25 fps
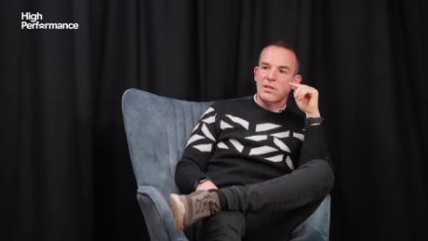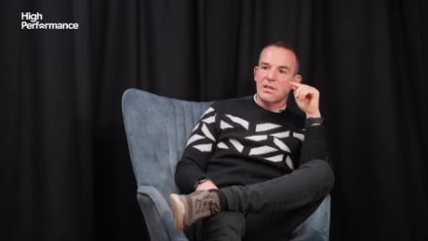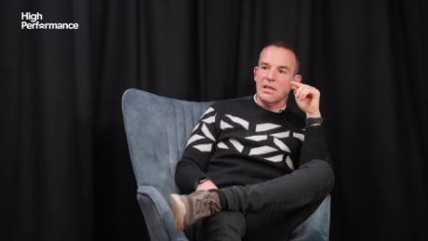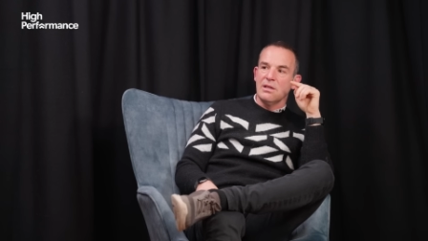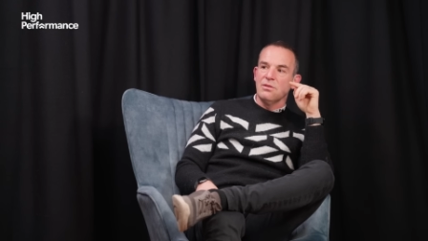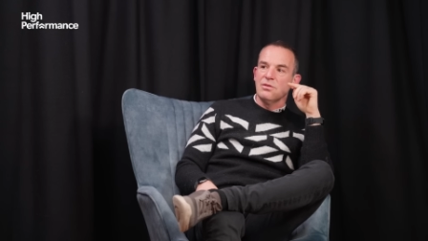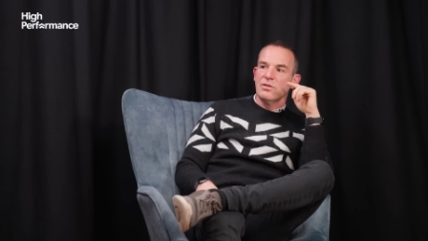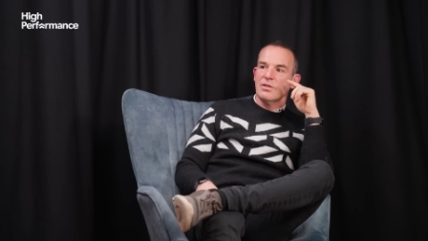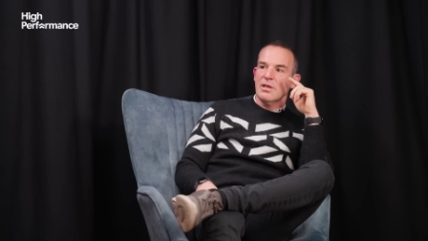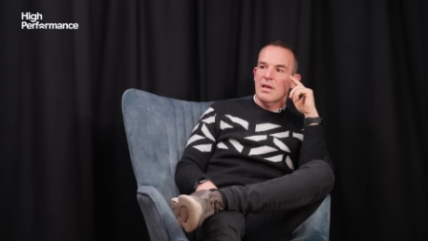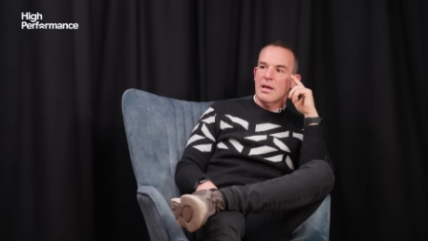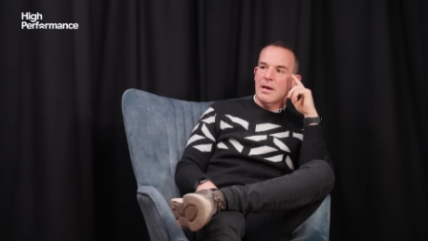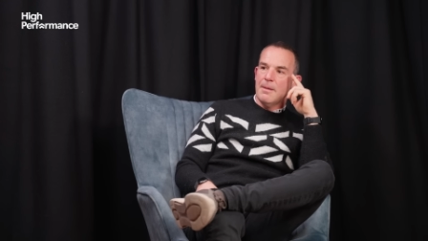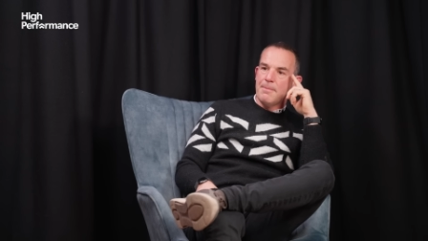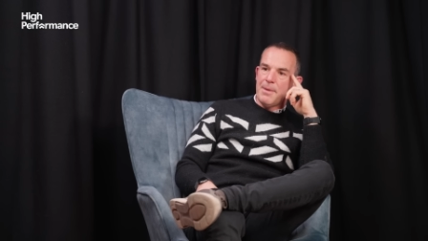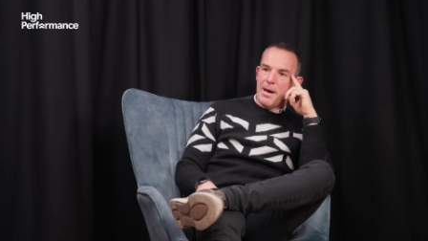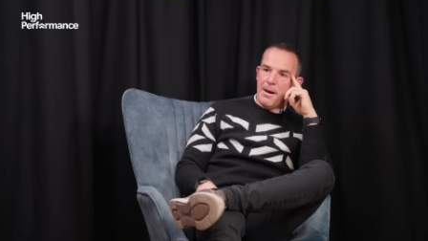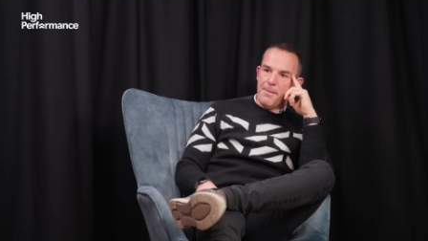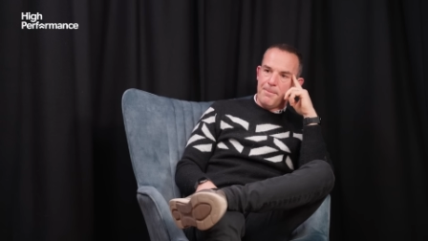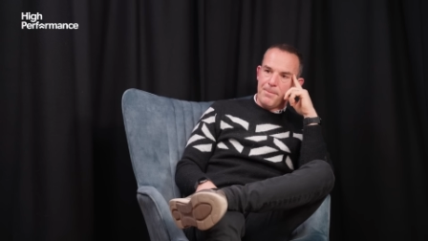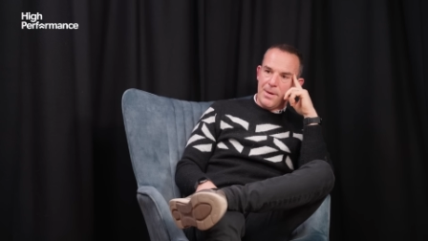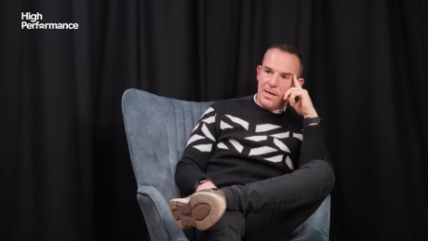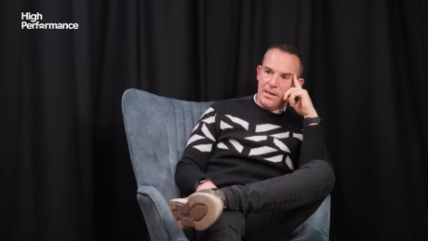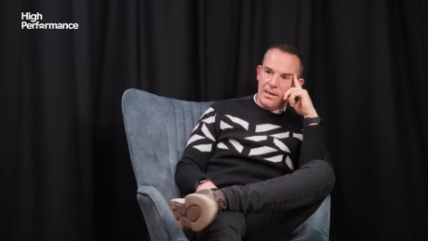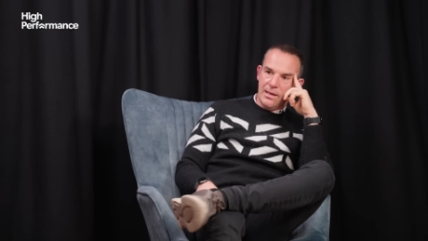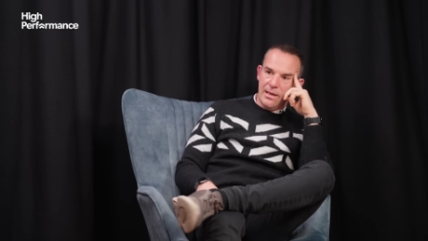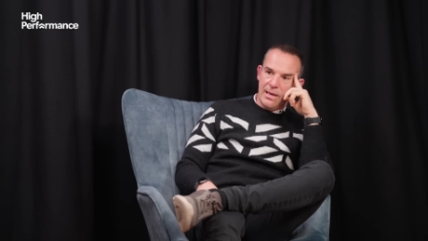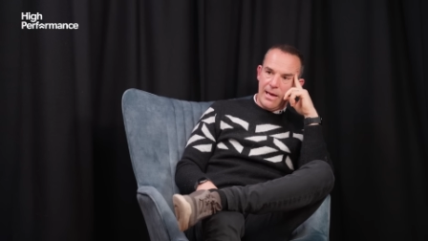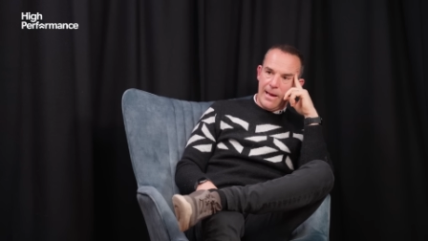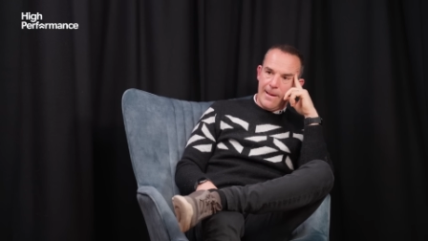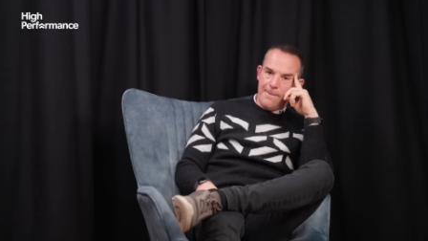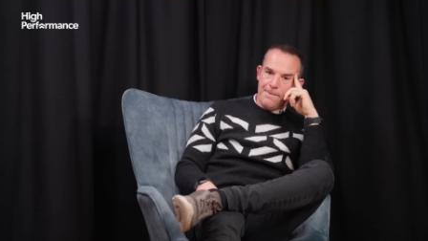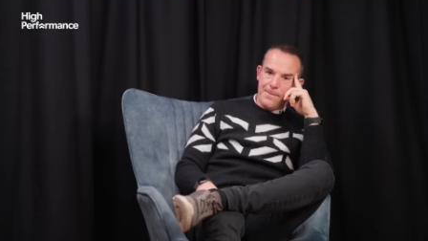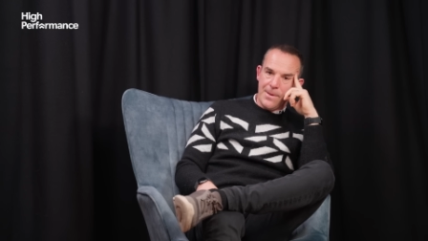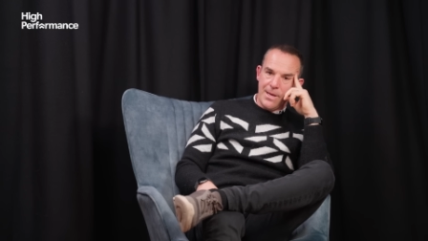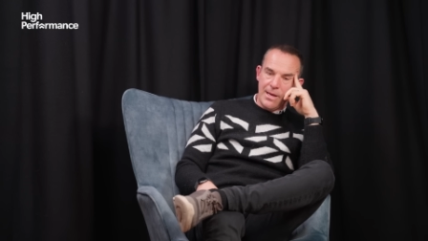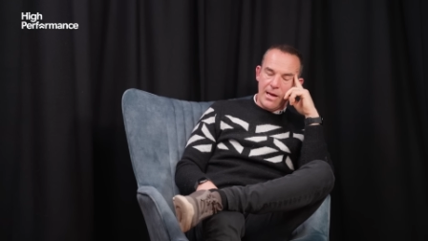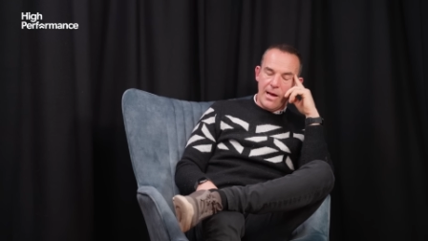guilty about being
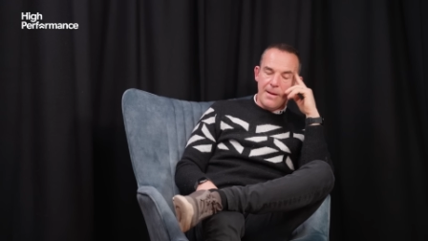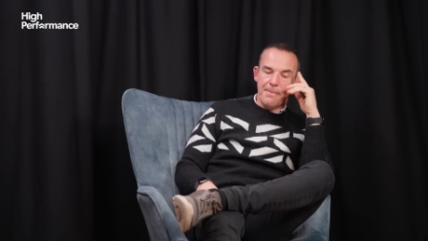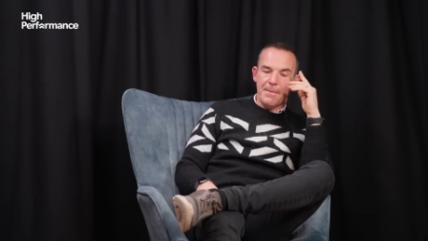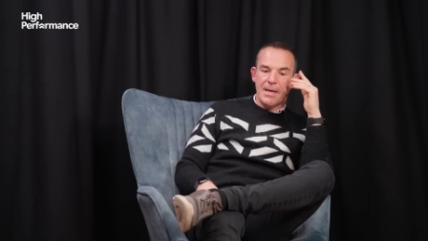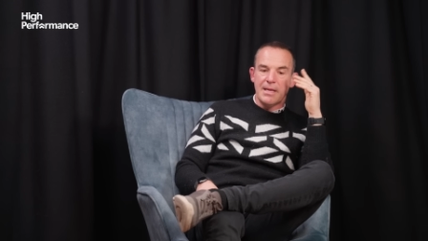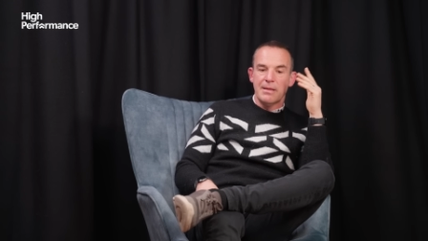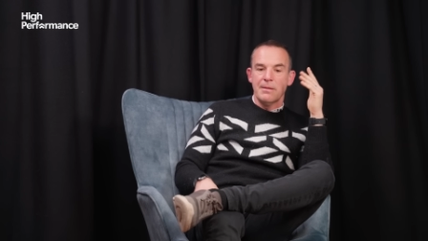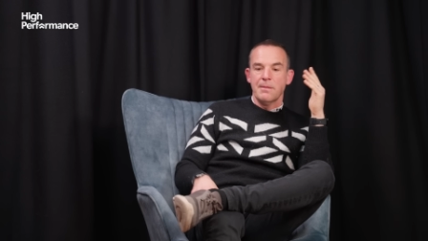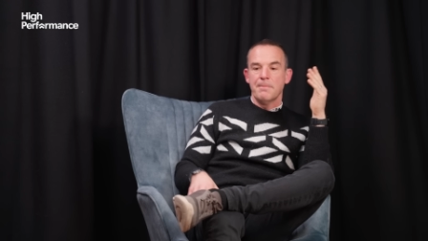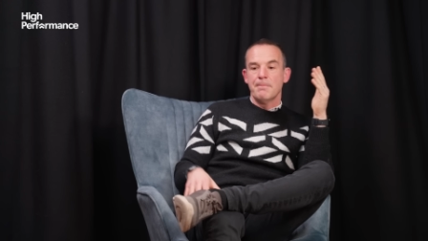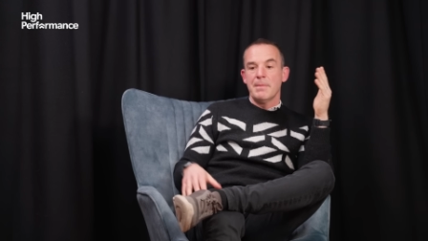happy. I mean,